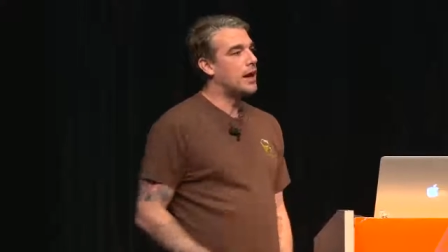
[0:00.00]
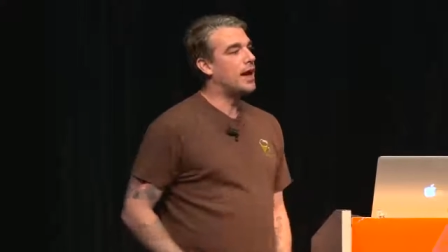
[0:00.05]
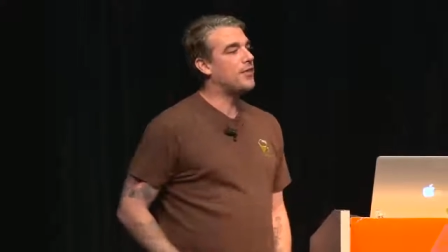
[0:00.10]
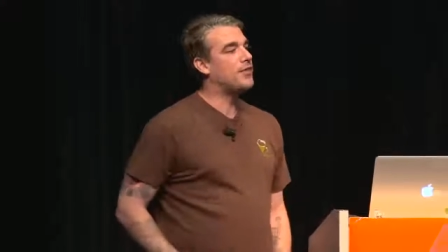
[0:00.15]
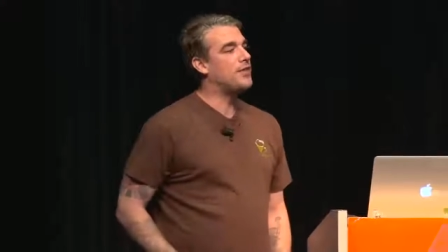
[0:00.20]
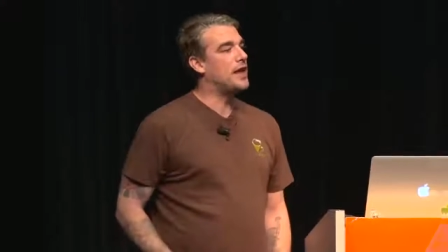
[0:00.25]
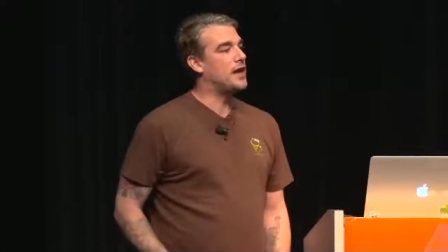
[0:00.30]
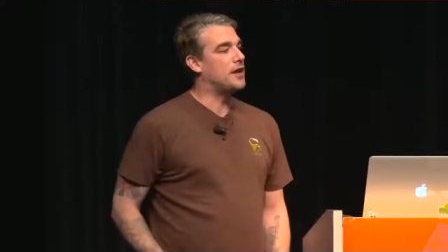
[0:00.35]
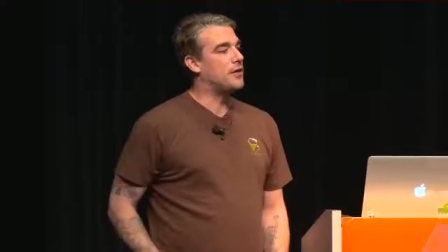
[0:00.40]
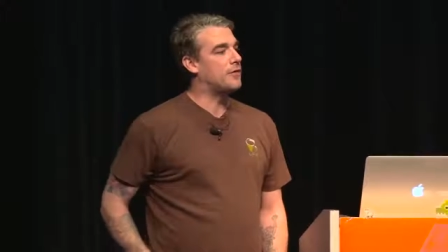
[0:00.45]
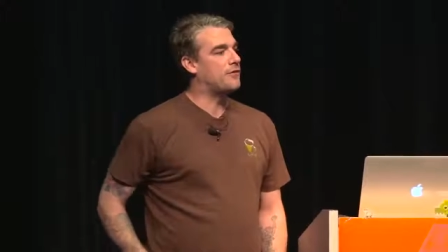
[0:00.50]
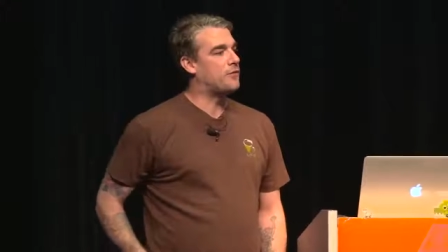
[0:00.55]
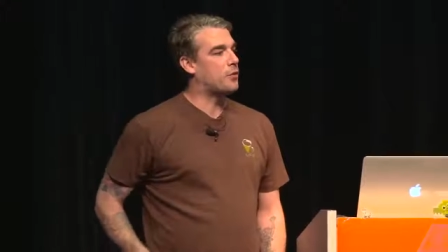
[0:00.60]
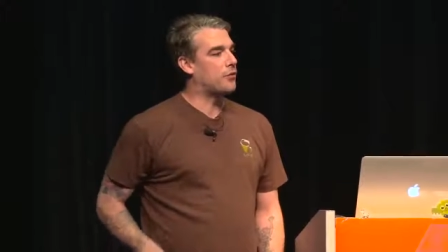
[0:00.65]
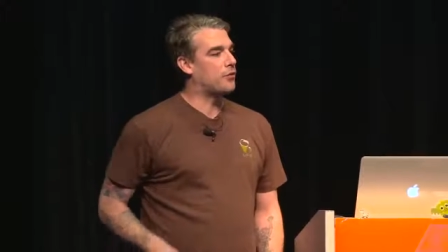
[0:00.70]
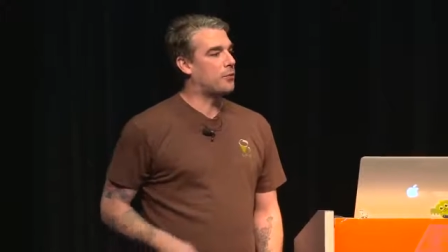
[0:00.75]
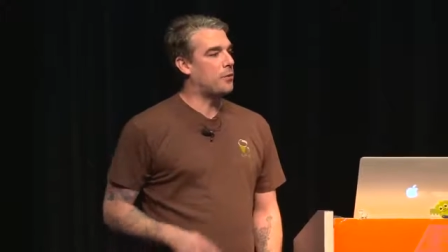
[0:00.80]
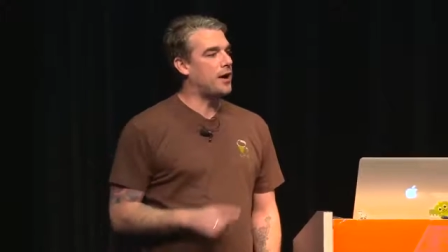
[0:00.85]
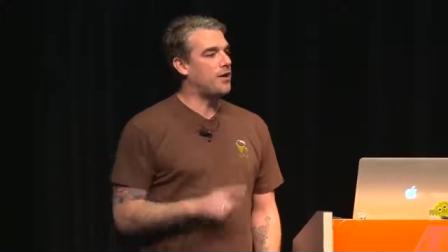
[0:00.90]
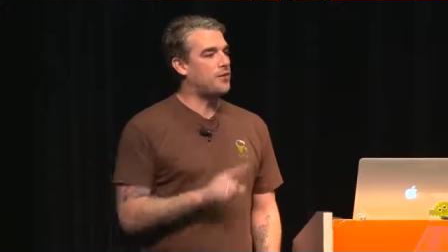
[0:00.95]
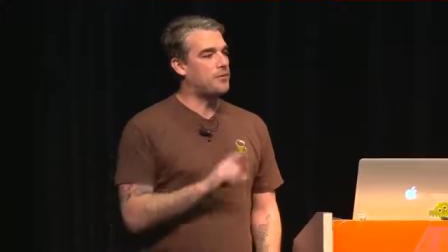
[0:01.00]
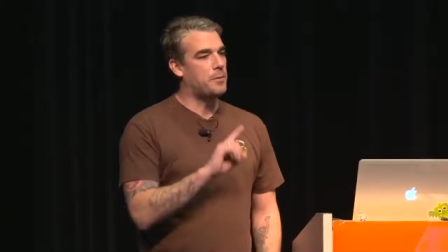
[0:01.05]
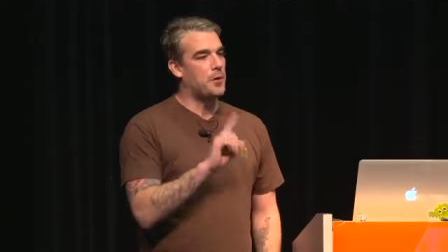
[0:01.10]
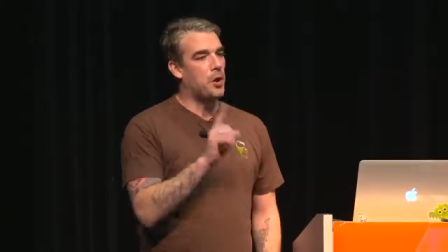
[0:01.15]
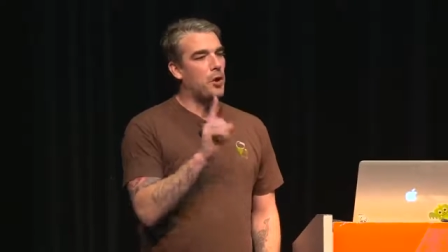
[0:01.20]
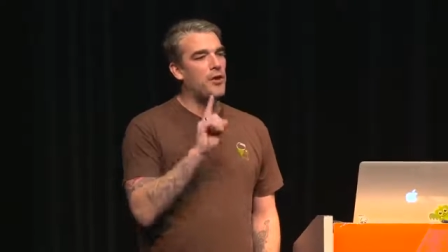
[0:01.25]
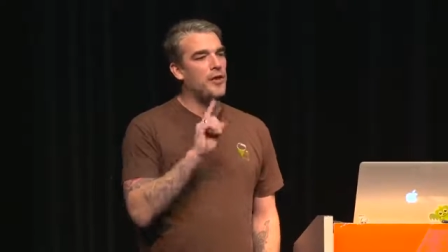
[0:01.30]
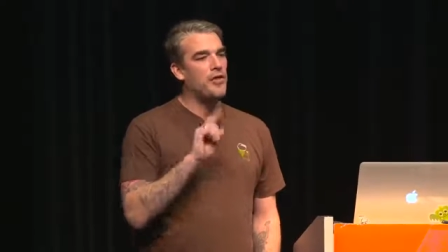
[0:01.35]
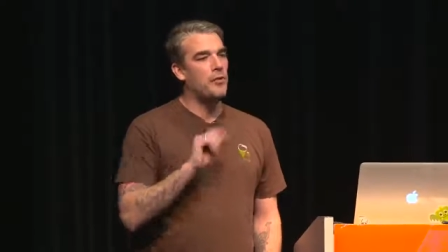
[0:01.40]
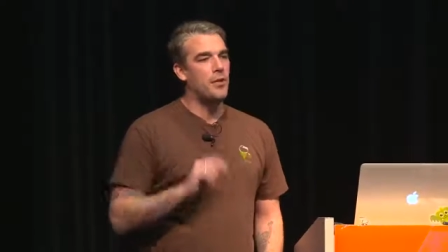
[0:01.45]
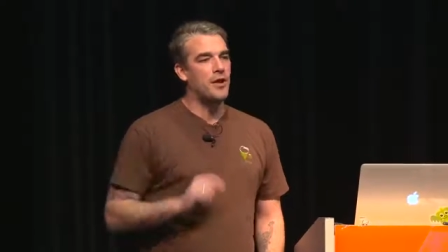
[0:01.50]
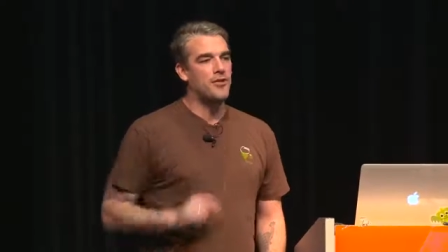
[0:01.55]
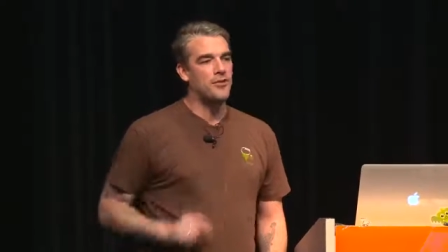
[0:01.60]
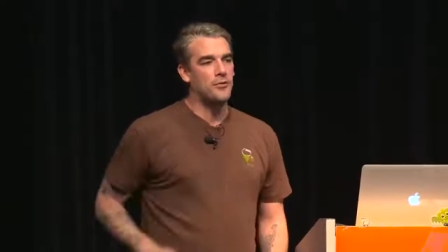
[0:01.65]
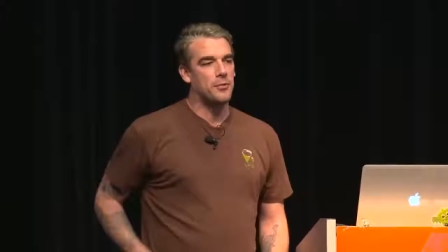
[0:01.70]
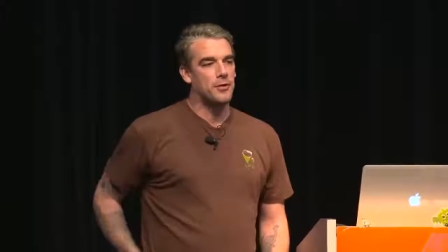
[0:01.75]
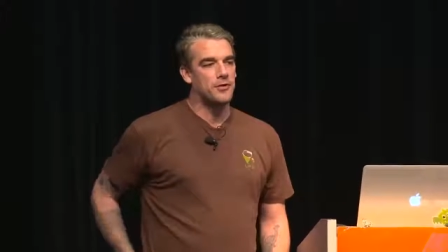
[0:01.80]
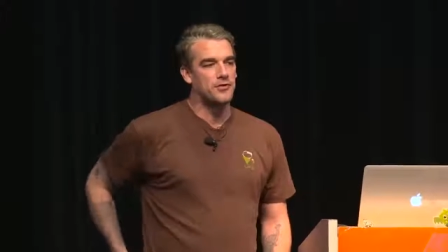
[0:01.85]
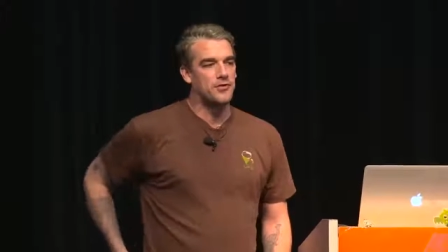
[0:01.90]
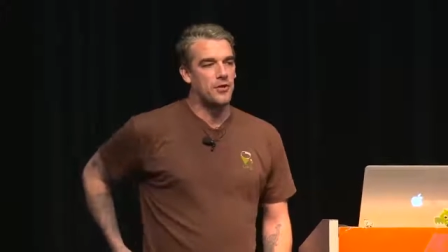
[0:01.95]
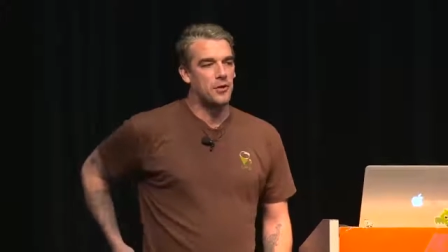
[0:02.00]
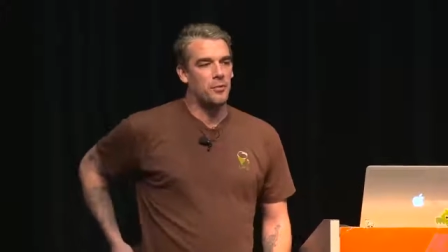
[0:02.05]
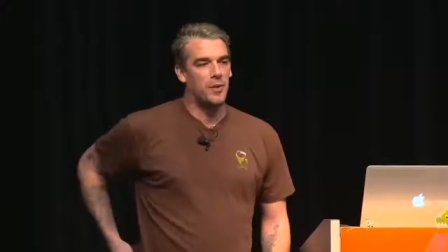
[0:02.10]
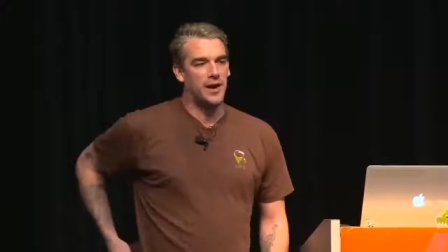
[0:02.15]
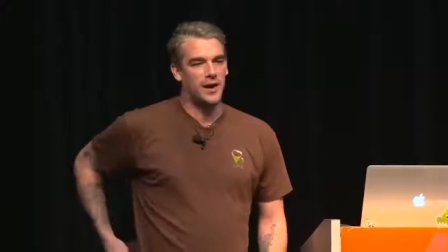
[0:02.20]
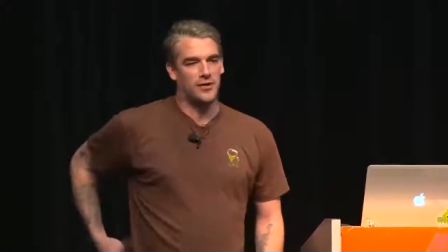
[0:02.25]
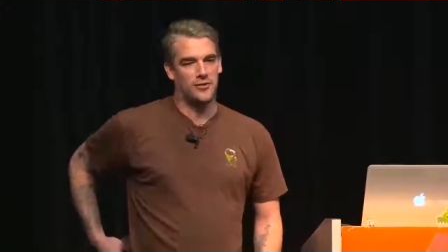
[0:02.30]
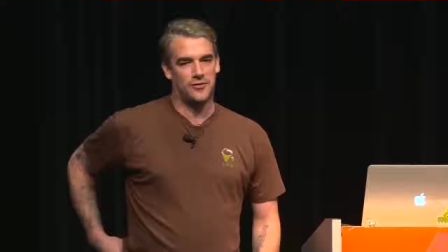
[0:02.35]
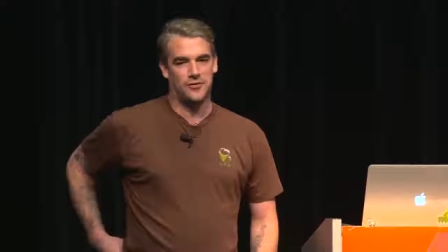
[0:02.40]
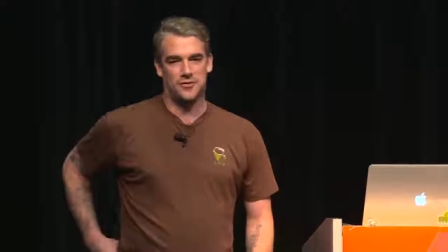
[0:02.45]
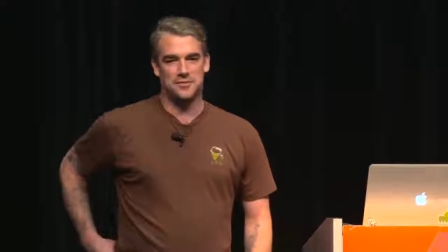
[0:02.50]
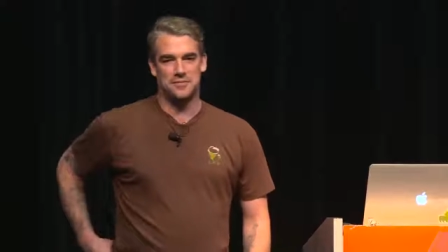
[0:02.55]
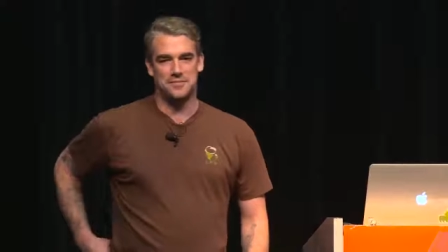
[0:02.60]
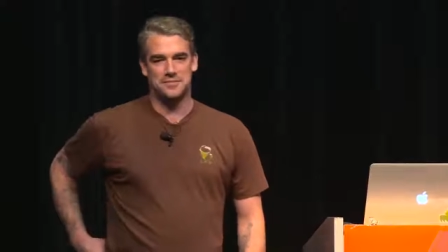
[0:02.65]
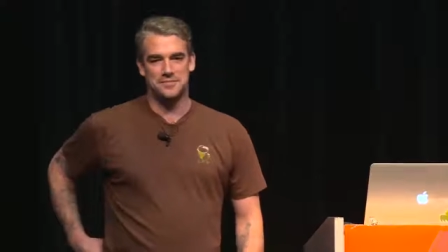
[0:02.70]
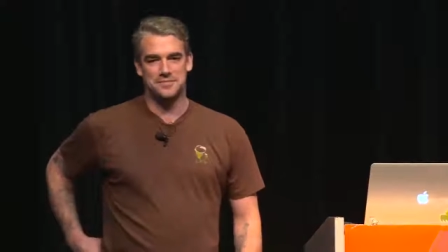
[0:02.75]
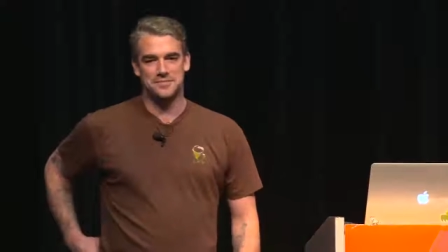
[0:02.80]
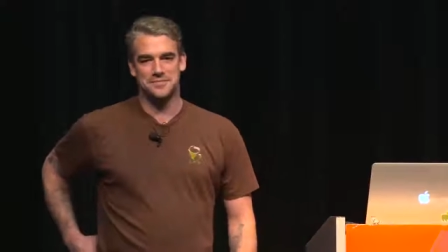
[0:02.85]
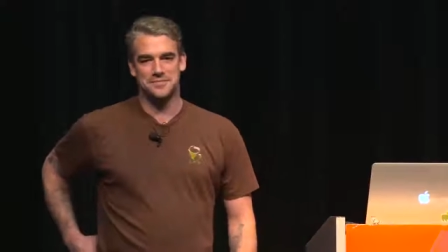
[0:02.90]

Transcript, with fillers: at the end of the fourth race, but only the ones that were still winners.